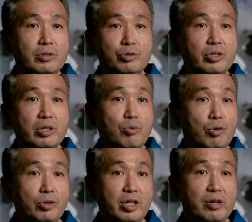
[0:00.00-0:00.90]
during the
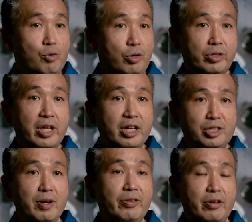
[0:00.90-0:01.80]
work
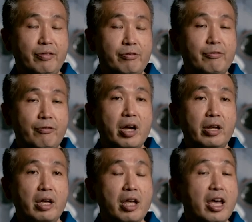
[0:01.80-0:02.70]
days, Monday through
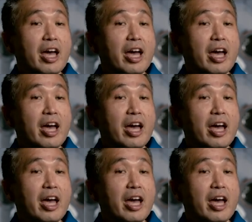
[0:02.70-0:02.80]
Friday.